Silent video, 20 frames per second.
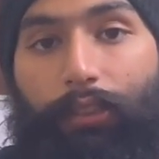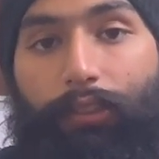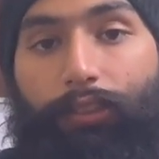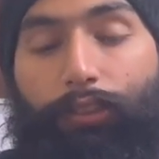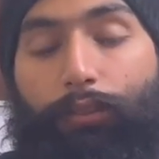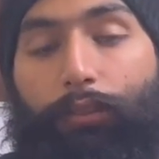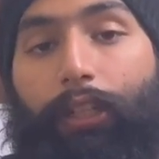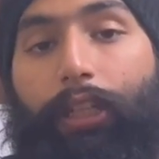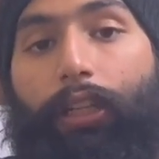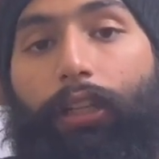
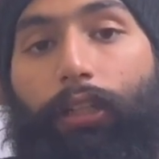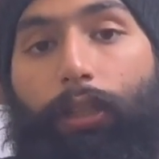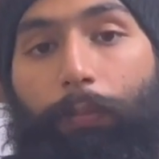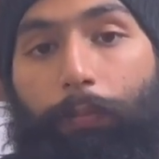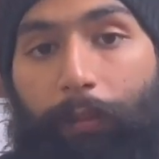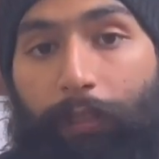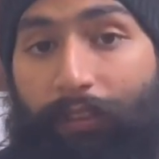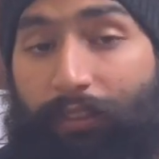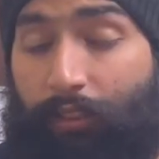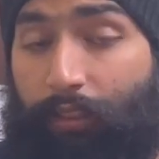straighten up
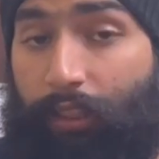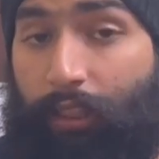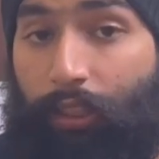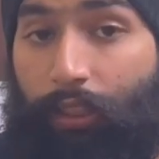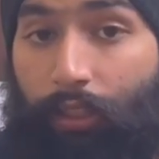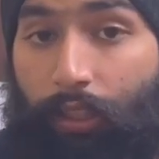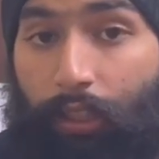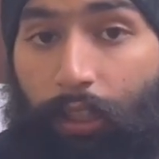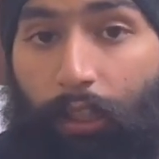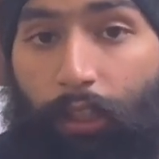his knee.
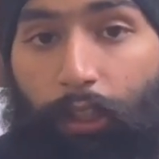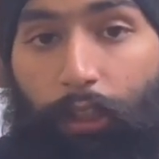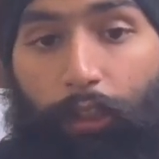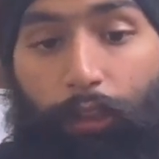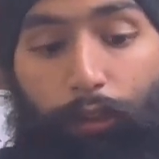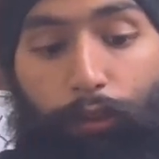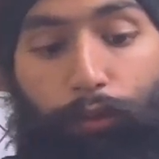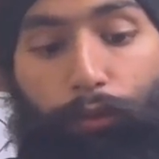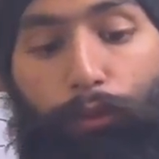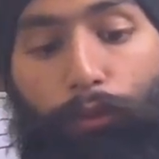
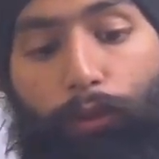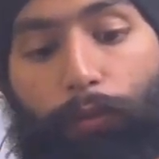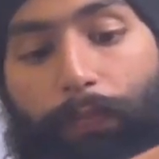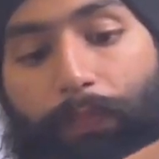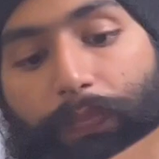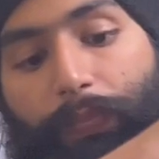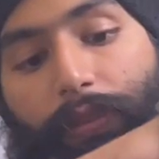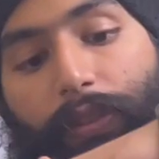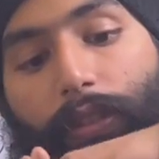So